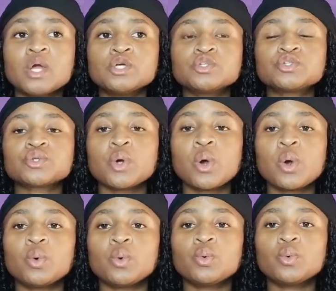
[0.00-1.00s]

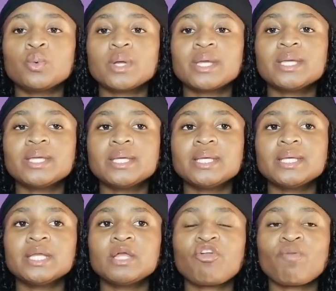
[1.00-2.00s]
So
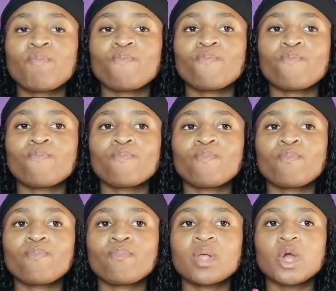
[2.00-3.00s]
he
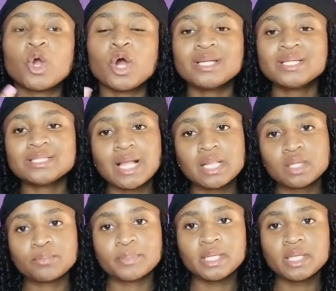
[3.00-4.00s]
got his
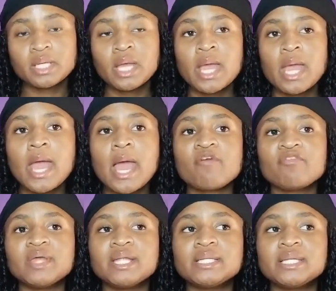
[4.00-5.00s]
LLB, and
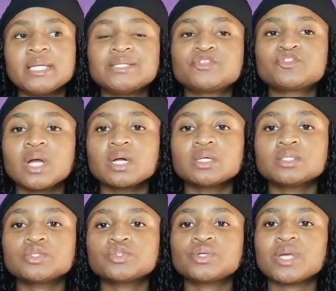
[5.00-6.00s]
then he
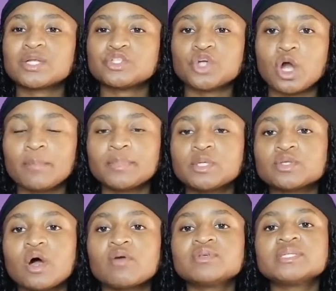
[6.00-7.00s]
struggles to get a job because
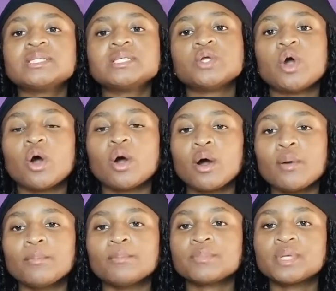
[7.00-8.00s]
obviously
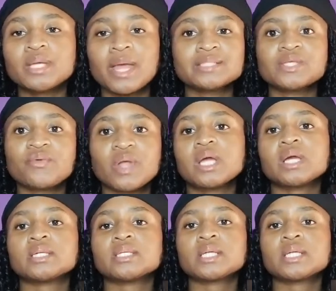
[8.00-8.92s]
he has a record.